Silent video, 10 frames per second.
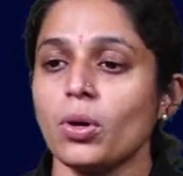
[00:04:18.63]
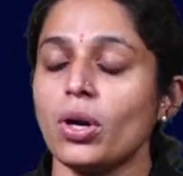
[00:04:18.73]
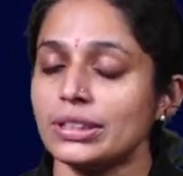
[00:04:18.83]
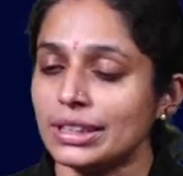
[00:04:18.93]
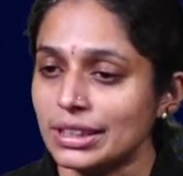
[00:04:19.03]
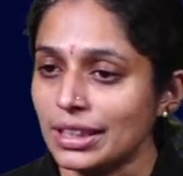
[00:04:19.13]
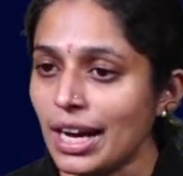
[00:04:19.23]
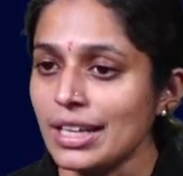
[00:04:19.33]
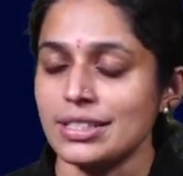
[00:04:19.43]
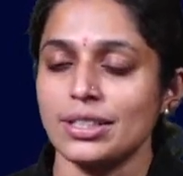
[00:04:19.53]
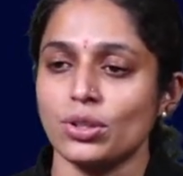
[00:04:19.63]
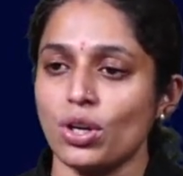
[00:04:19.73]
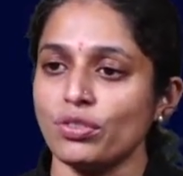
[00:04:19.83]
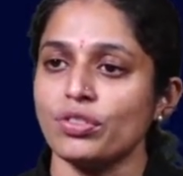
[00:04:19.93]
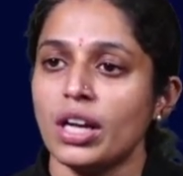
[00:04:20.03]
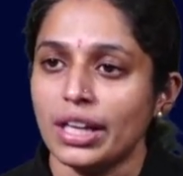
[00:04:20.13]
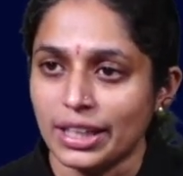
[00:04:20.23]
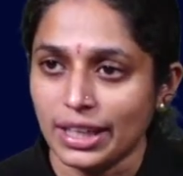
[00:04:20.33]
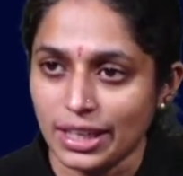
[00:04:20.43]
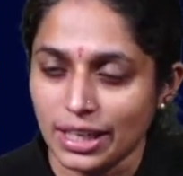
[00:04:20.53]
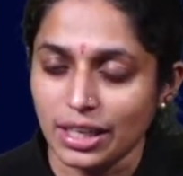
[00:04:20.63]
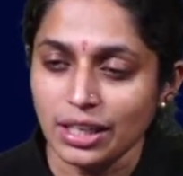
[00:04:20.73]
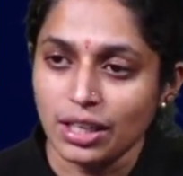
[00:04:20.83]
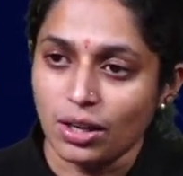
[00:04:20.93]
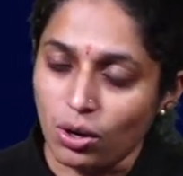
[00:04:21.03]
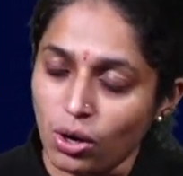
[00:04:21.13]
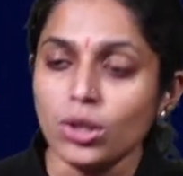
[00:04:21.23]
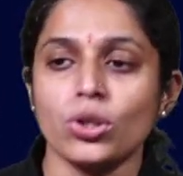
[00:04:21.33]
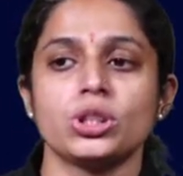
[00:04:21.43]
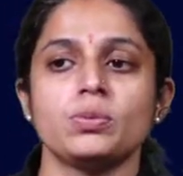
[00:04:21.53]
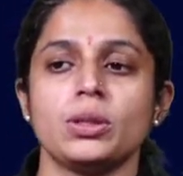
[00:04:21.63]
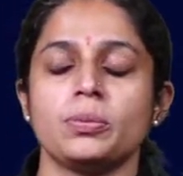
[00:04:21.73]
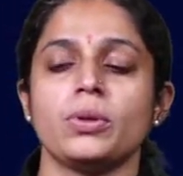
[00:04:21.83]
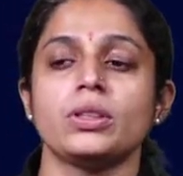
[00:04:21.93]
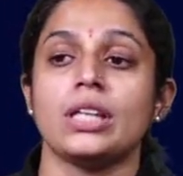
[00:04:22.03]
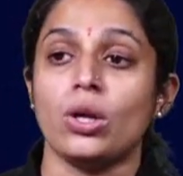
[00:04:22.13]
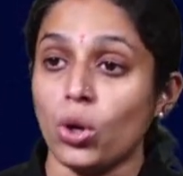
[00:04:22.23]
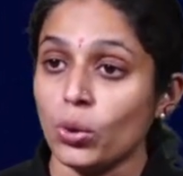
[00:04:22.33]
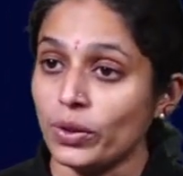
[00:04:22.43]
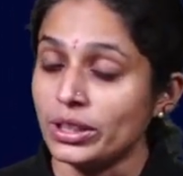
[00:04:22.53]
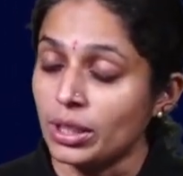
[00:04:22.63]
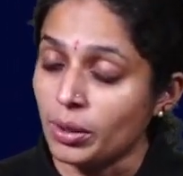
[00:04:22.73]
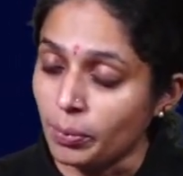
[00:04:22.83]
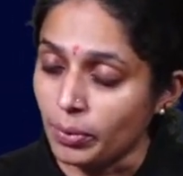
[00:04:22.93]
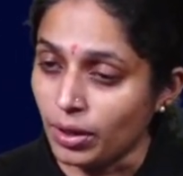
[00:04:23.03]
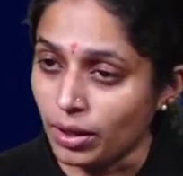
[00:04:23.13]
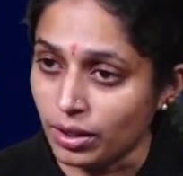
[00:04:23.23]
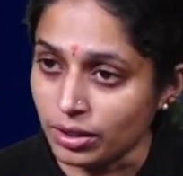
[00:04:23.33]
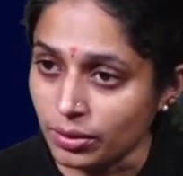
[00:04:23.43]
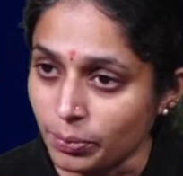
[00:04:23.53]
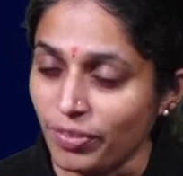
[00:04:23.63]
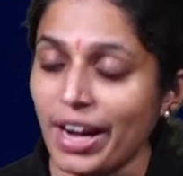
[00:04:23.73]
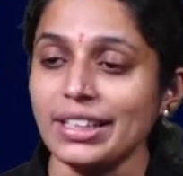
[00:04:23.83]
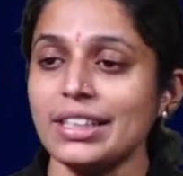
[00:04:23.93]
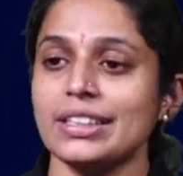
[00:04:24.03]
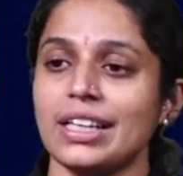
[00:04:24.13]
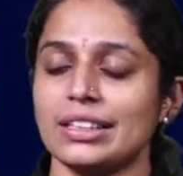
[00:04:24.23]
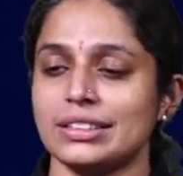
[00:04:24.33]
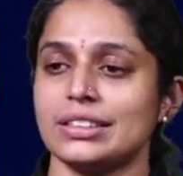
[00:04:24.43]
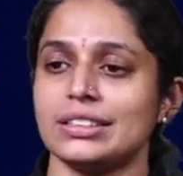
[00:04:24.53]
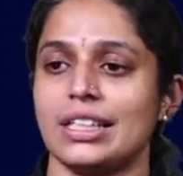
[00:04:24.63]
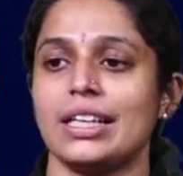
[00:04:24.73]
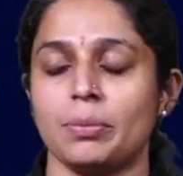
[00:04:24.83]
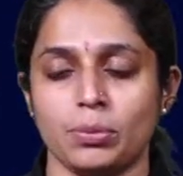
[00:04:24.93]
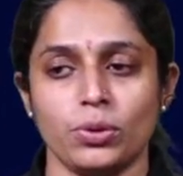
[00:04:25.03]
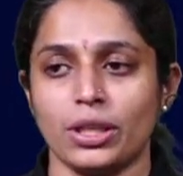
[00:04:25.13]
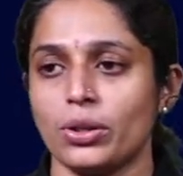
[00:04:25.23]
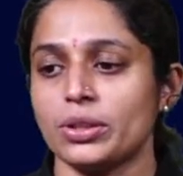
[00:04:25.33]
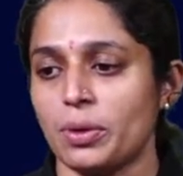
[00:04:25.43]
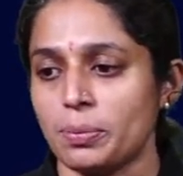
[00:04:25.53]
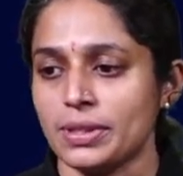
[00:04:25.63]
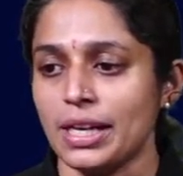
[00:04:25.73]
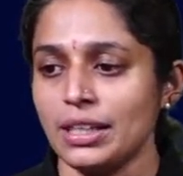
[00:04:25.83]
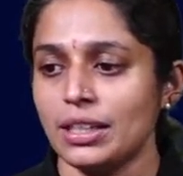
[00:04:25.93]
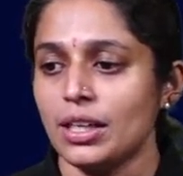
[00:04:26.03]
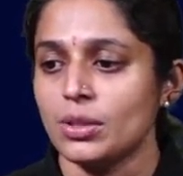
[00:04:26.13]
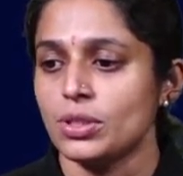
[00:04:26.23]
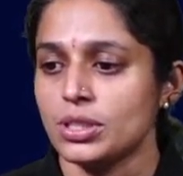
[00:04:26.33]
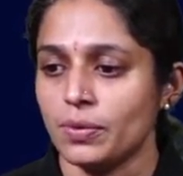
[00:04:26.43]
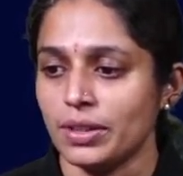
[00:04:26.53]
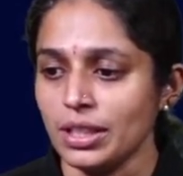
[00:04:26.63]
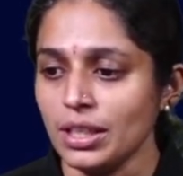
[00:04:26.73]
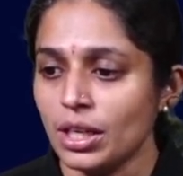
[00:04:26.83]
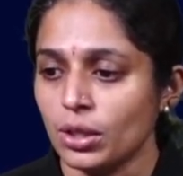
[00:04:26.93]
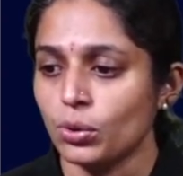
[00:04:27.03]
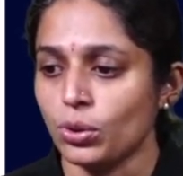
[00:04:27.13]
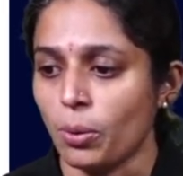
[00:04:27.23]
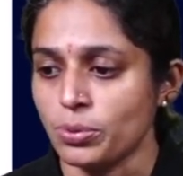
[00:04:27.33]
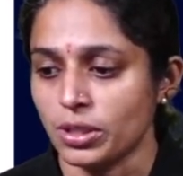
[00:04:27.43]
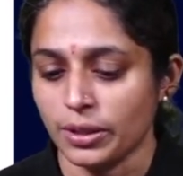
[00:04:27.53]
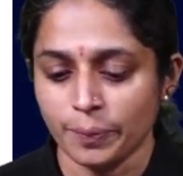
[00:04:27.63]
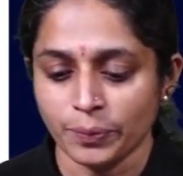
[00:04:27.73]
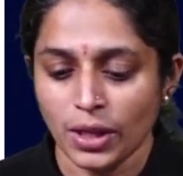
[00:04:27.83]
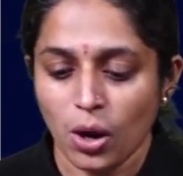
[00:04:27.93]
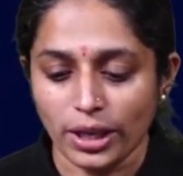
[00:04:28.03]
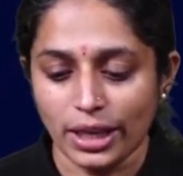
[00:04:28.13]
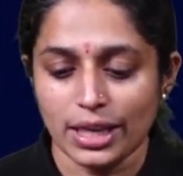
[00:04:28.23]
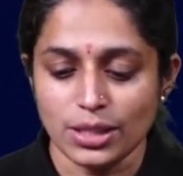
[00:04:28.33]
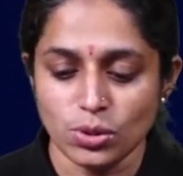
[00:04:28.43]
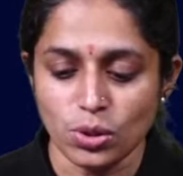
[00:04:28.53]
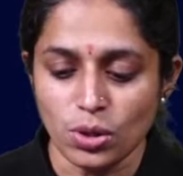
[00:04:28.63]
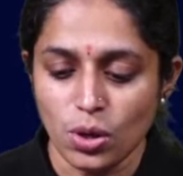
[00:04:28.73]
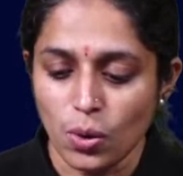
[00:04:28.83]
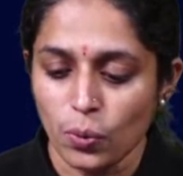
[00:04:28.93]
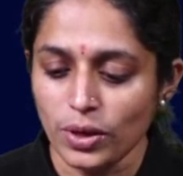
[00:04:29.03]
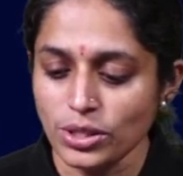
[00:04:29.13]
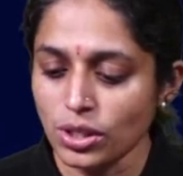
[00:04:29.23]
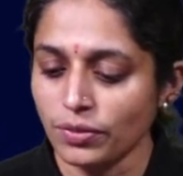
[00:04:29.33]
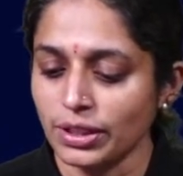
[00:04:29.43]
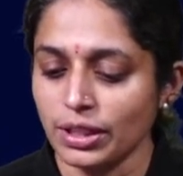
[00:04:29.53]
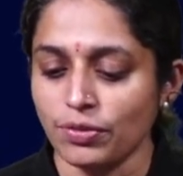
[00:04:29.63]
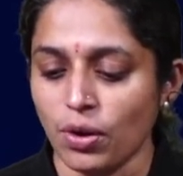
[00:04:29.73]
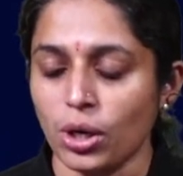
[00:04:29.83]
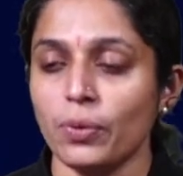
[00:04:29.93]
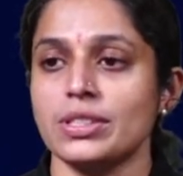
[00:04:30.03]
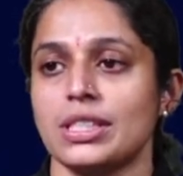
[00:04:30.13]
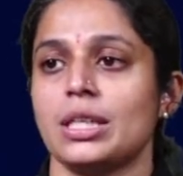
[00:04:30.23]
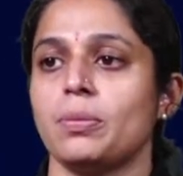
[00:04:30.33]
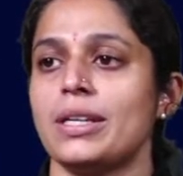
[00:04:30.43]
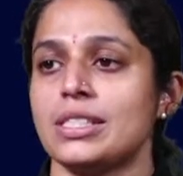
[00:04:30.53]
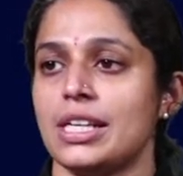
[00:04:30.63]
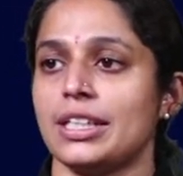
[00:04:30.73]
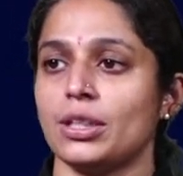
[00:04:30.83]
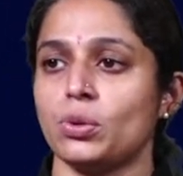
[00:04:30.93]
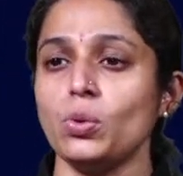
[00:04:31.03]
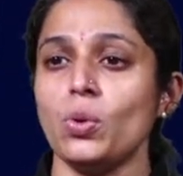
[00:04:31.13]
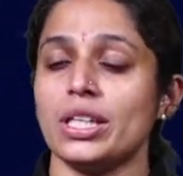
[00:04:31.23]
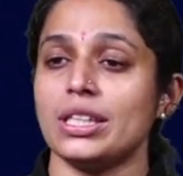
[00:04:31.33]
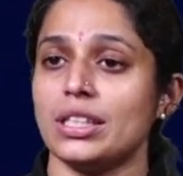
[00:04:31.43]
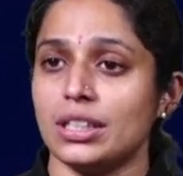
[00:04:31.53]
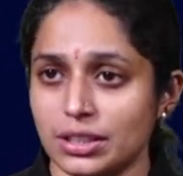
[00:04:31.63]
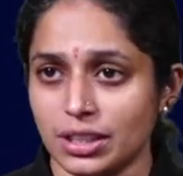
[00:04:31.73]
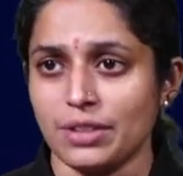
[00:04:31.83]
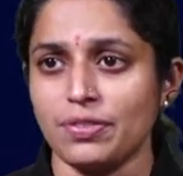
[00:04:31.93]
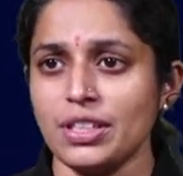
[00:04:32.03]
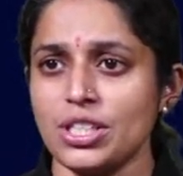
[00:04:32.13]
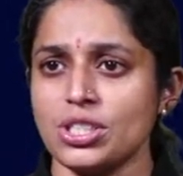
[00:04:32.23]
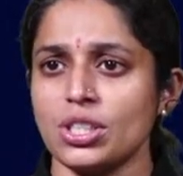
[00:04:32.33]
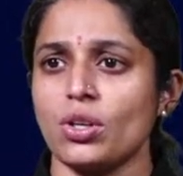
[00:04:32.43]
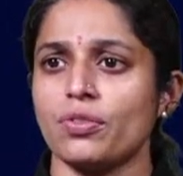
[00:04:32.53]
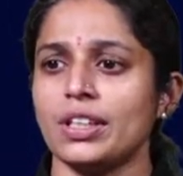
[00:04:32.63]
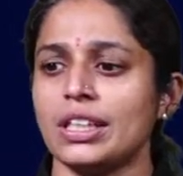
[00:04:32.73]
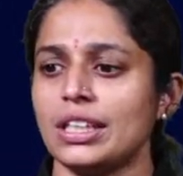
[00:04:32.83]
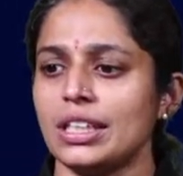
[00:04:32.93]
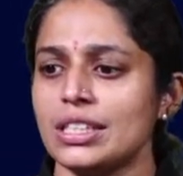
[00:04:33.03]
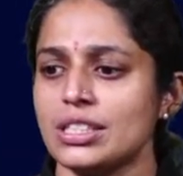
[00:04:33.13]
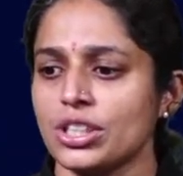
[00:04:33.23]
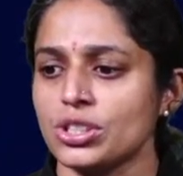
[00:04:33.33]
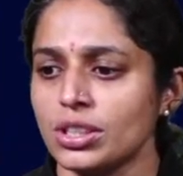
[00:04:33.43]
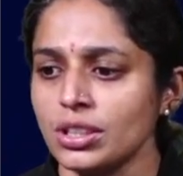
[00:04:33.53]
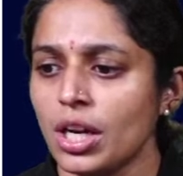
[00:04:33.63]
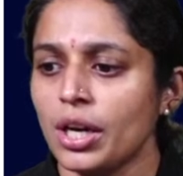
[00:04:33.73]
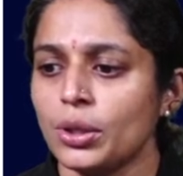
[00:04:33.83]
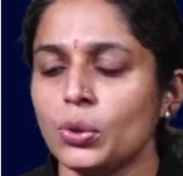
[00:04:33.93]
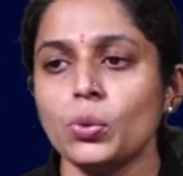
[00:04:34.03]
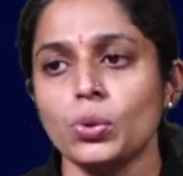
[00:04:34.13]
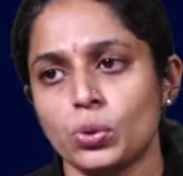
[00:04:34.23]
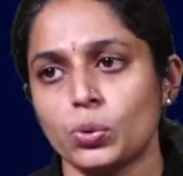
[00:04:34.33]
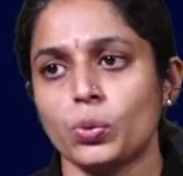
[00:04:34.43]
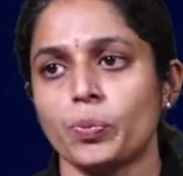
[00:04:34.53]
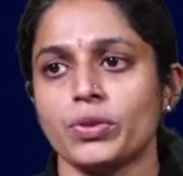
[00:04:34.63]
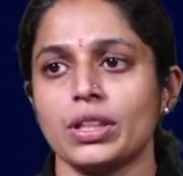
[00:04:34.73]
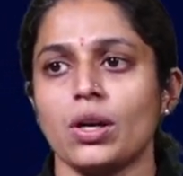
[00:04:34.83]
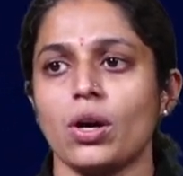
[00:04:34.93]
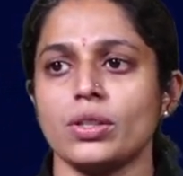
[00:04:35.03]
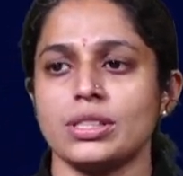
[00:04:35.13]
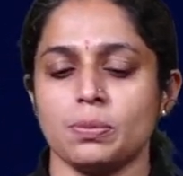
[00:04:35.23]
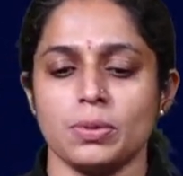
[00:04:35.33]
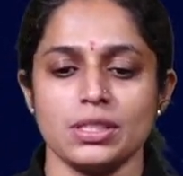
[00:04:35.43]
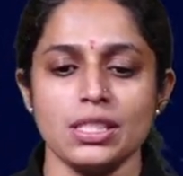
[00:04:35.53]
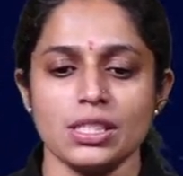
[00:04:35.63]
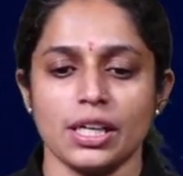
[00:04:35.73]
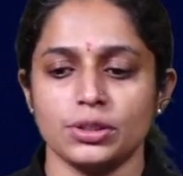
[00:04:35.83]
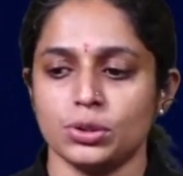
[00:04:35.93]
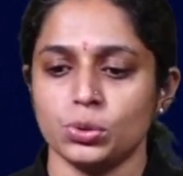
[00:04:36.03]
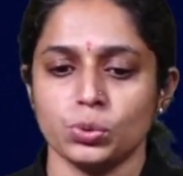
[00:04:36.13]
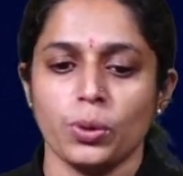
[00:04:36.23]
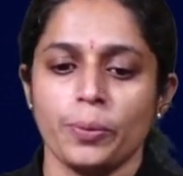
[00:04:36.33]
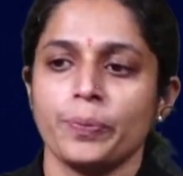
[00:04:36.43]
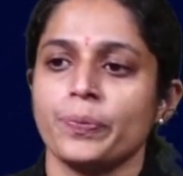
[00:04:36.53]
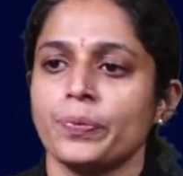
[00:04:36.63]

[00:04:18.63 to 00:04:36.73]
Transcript: because entire set of Kerala, all question papers along with final key answers are uploaded on the website. So it's a very good option. Okay, so which of the following statements relating to the definition of decree in section 2.2 CPC is untrue?